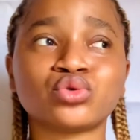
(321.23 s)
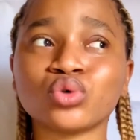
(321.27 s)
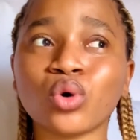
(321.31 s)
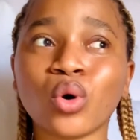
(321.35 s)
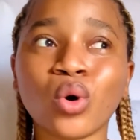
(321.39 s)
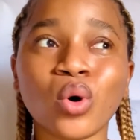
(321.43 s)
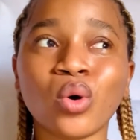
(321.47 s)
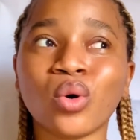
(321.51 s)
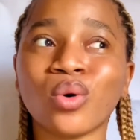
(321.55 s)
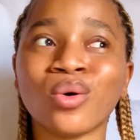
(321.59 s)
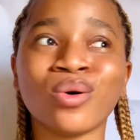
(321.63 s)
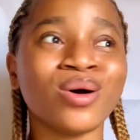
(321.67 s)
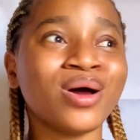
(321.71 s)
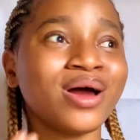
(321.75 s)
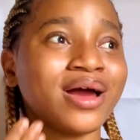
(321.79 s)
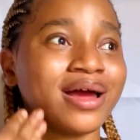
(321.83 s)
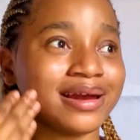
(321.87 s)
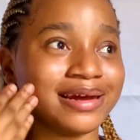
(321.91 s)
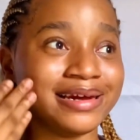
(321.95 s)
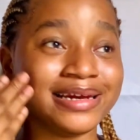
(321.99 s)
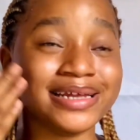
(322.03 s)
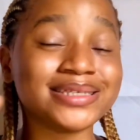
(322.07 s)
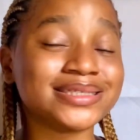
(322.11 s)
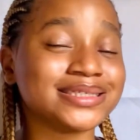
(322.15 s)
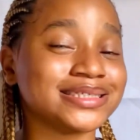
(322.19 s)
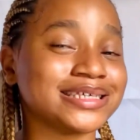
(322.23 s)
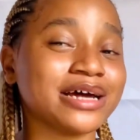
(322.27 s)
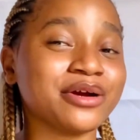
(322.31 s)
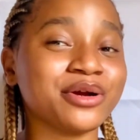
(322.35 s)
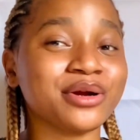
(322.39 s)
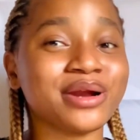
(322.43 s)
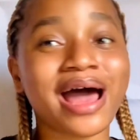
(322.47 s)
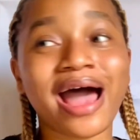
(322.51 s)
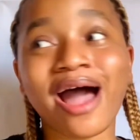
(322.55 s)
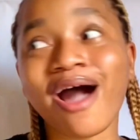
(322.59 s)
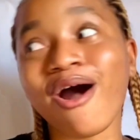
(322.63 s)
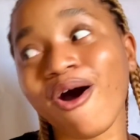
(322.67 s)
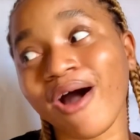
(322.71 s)
So this is
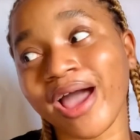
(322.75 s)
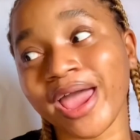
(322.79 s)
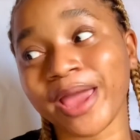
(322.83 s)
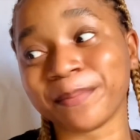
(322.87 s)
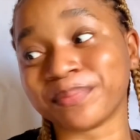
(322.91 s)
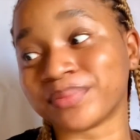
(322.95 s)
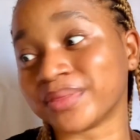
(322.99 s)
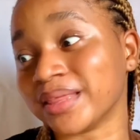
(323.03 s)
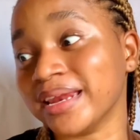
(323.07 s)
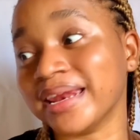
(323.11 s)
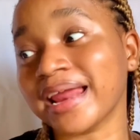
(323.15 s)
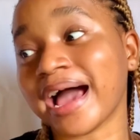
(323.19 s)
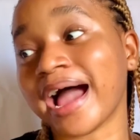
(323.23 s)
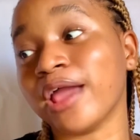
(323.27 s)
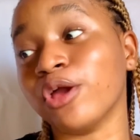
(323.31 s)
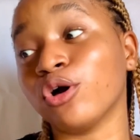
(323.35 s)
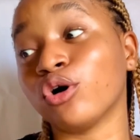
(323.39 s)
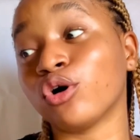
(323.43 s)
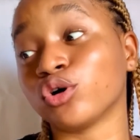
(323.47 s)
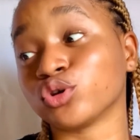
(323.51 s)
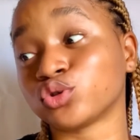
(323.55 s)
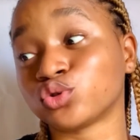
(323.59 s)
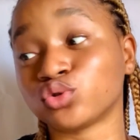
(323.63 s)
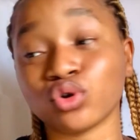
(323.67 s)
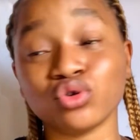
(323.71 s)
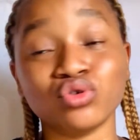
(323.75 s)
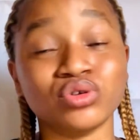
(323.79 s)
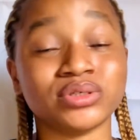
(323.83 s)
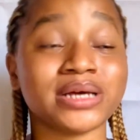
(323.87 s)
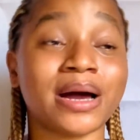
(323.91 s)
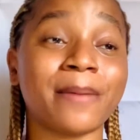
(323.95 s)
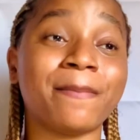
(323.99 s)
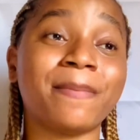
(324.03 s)
another um, thing I also use,